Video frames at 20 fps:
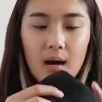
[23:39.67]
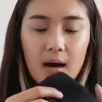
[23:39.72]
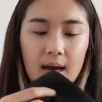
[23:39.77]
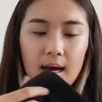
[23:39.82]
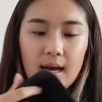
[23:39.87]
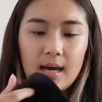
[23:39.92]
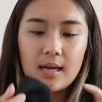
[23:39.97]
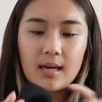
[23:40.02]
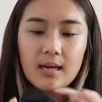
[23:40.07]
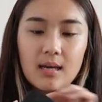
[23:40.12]

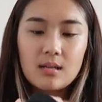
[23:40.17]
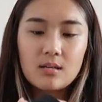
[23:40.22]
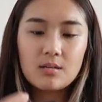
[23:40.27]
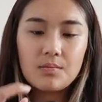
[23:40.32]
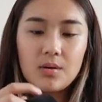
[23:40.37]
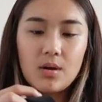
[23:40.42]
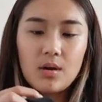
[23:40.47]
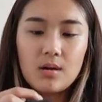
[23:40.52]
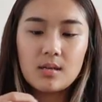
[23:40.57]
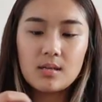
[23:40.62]
I,
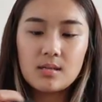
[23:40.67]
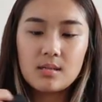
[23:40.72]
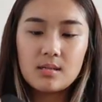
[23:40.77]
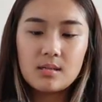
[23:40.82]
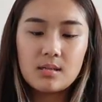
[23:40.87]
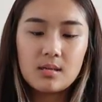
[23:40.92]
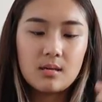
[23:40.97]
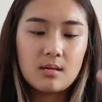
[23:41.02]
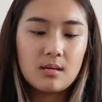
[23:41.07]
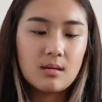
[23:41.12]
to be
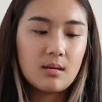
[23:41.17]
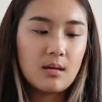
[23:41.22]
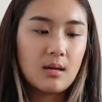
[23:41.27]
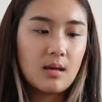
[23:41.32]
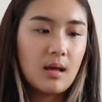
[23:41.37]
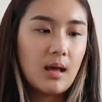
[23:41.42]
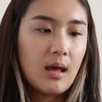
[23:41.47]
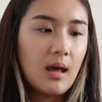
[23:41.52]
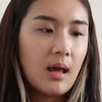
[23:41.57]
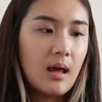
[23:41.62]
honest,
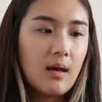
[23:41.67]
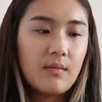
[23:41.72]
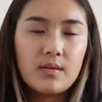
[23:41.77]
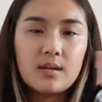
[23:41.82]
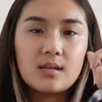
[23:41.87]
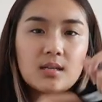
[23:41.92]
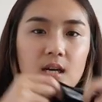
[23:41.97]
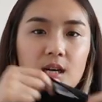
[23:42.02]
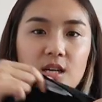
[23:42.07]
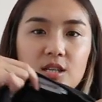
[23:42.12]

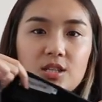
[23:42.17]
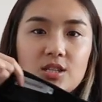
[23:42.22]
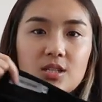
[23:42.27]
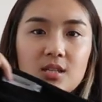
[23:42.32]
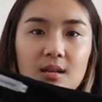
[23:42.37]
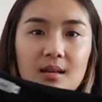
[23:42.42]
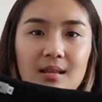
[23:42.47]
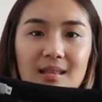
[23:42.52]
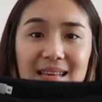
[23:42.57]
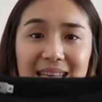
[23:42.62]
haven't touched